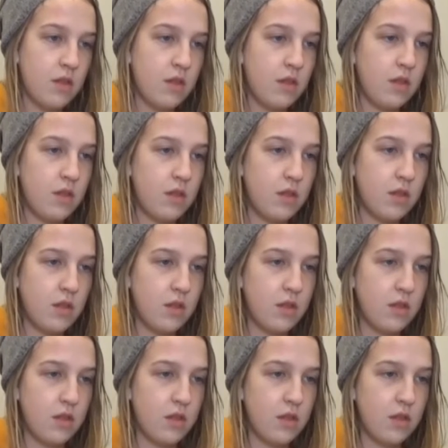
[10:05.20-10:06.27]

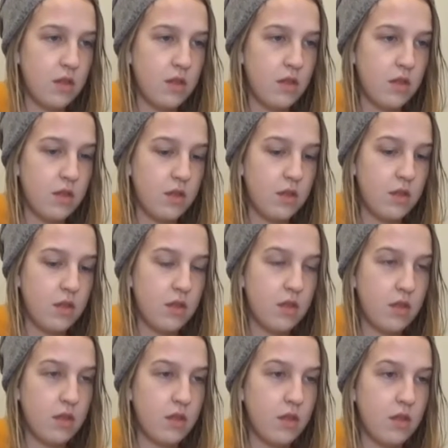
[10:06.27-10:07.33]

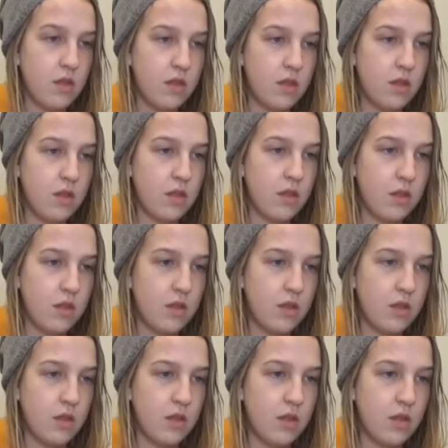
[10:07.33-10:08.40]

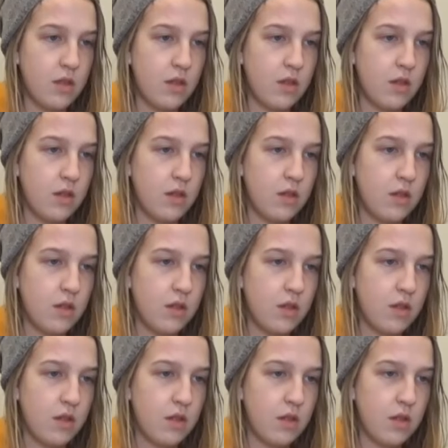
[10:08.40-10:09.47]

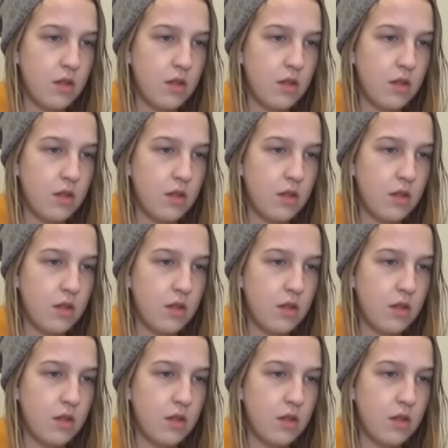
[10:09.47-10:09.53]
(silent)